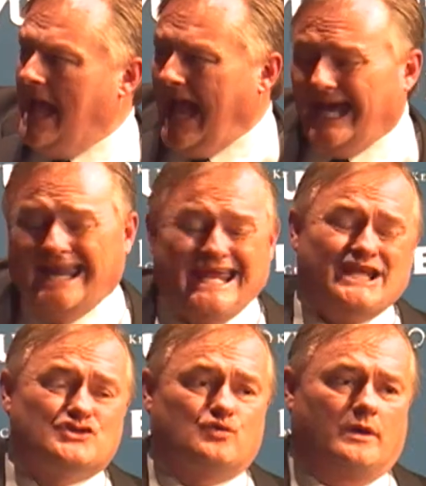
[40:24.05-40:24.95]
And
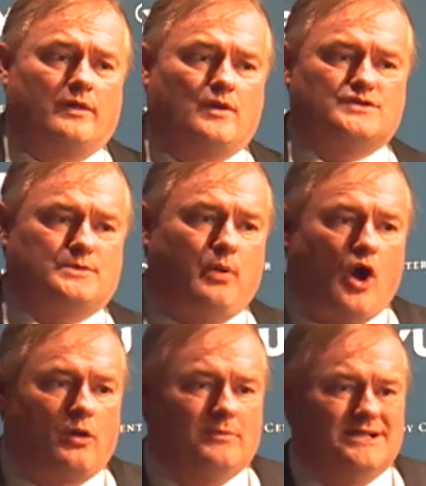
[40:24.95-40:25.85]
each one of those
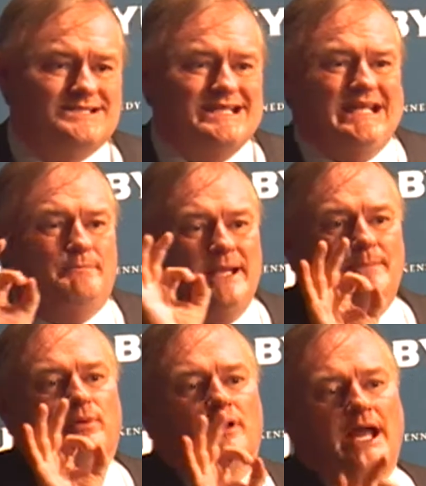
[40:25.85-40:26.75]
departments need
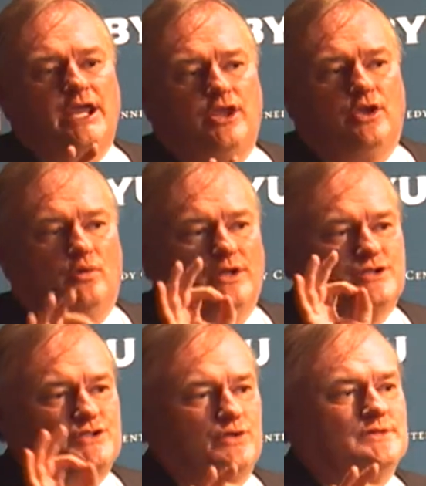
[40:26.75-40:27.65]
people like you and
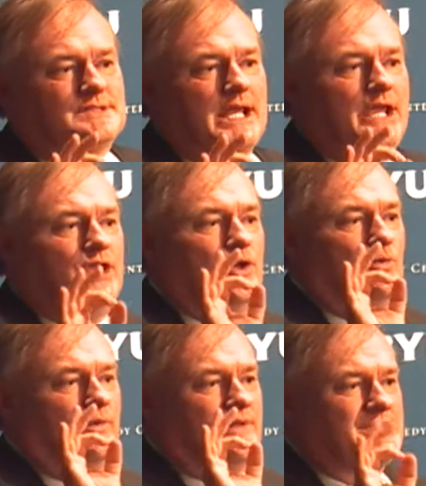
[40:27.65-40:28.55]
students like you
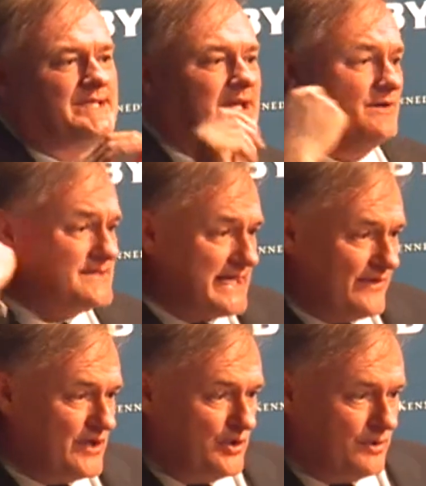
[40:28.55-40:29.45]
with the skill set
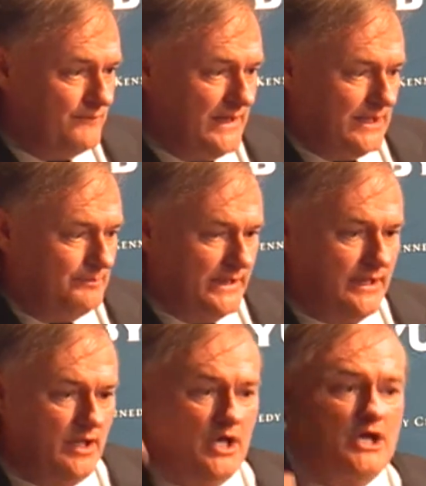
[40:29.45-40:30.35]
that you're
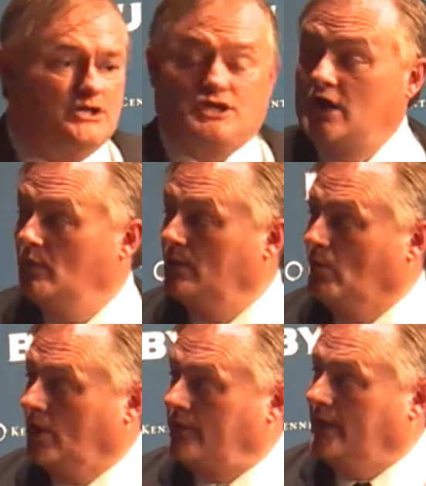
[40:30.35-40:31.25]
developing to go and
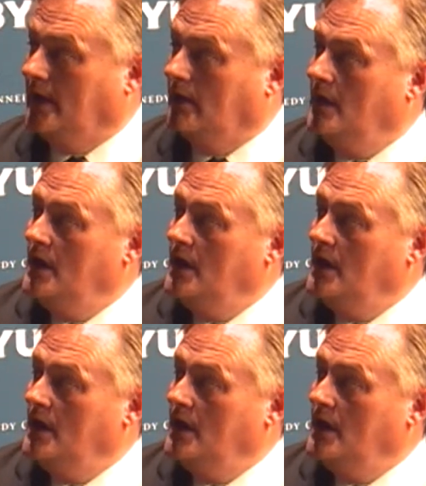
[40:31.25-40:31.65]
work there.